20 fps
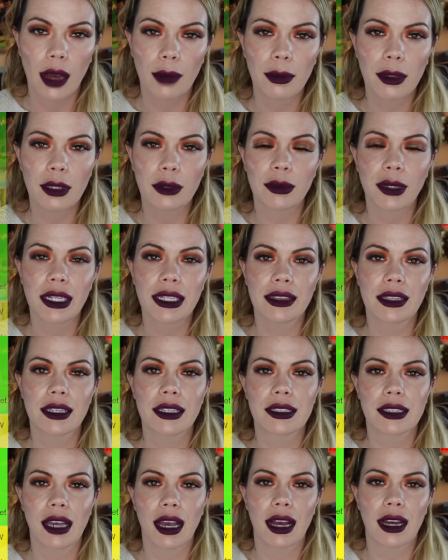I'm going to rank
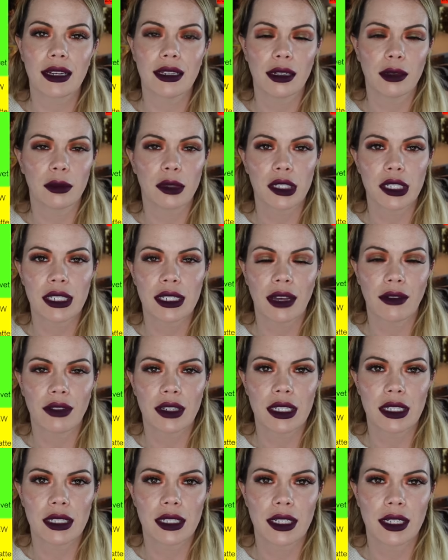these at number
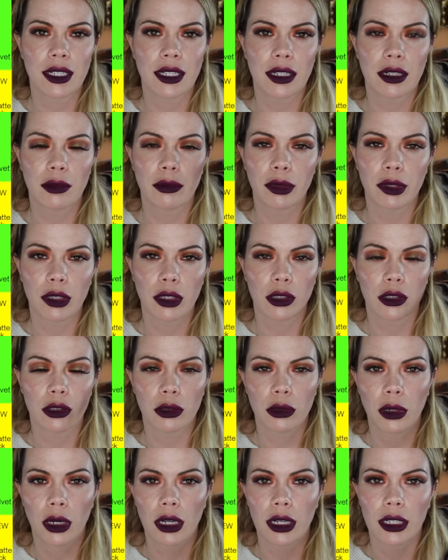17
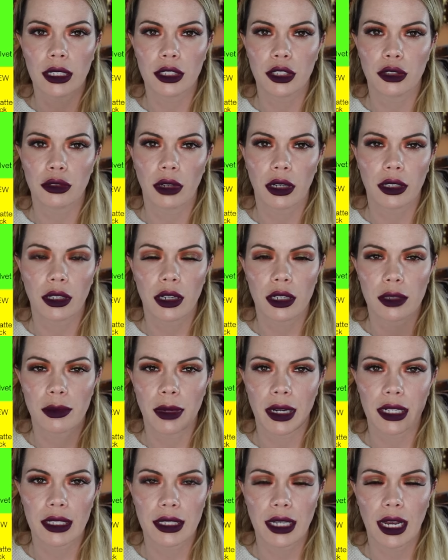below uh, Gerard
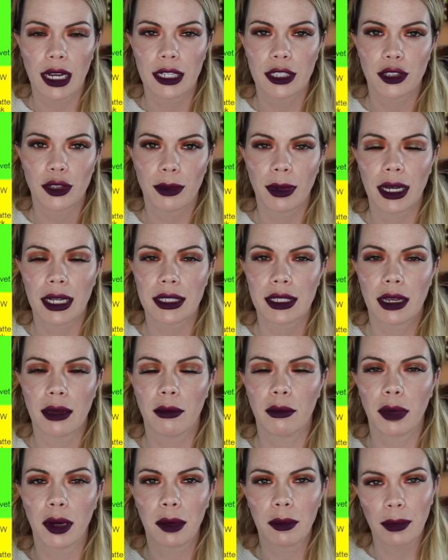Cosmetics Hydromats
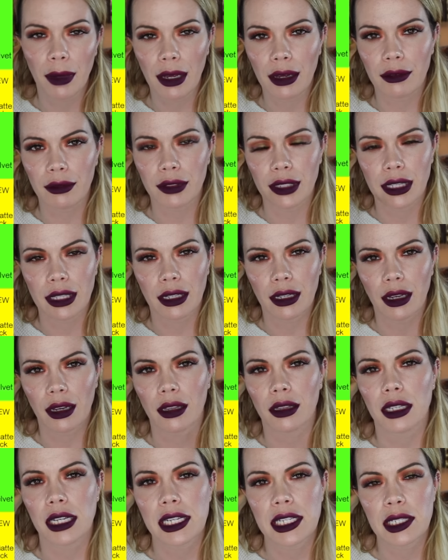and bump everything
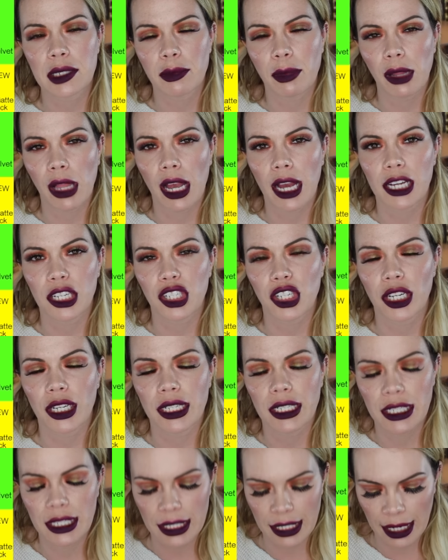LA Splash
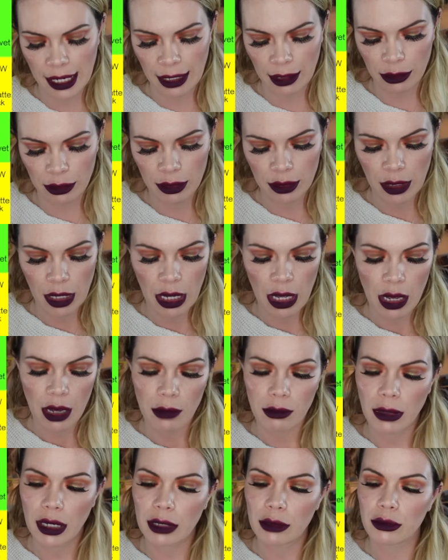and down.
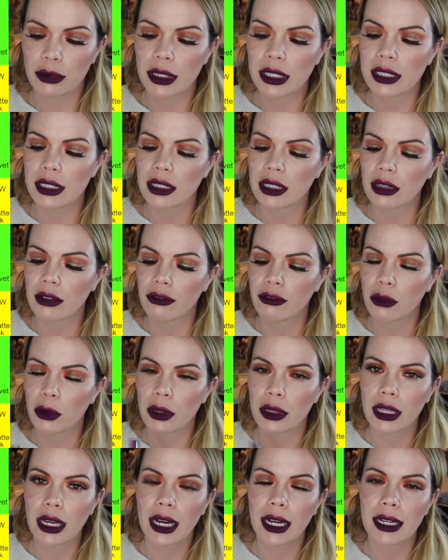My reasoning
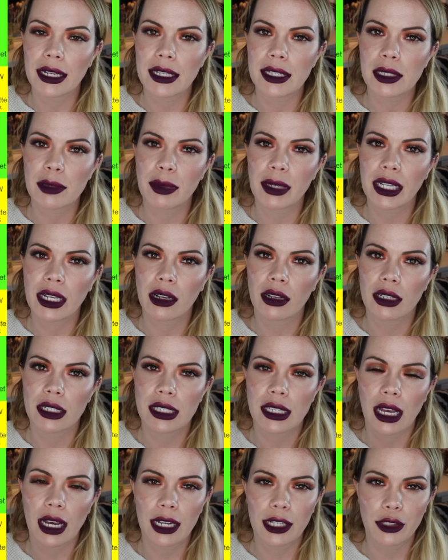for that is
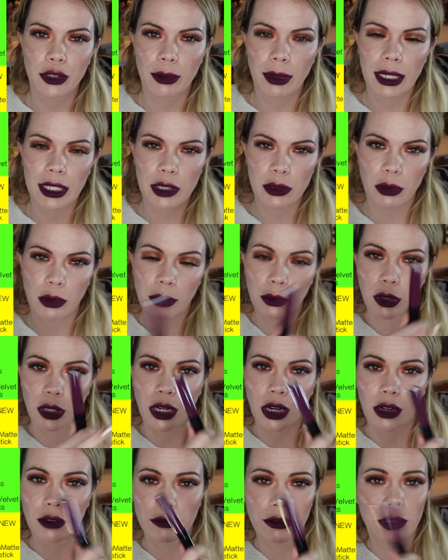because the Hydromats were more
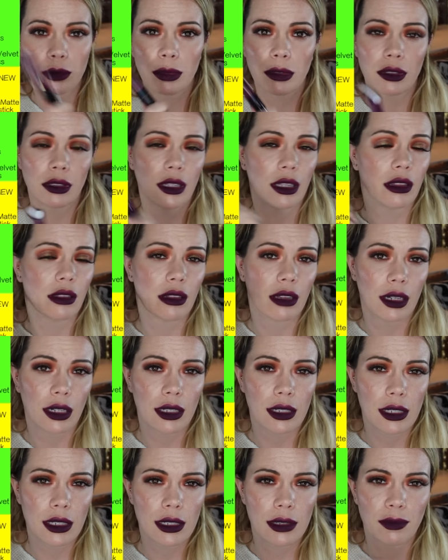comfortable than
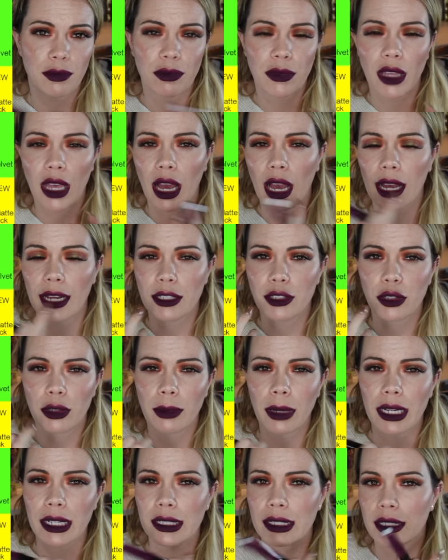this. The
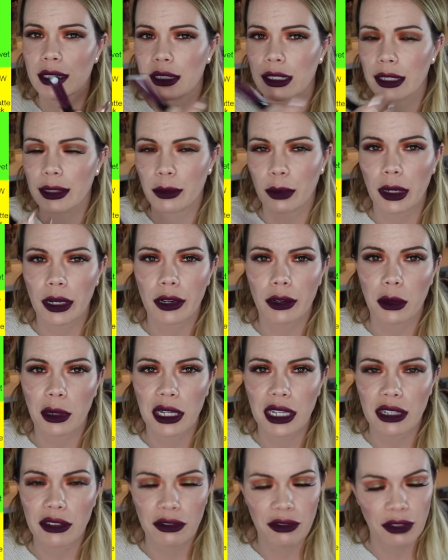Hydromats did wear away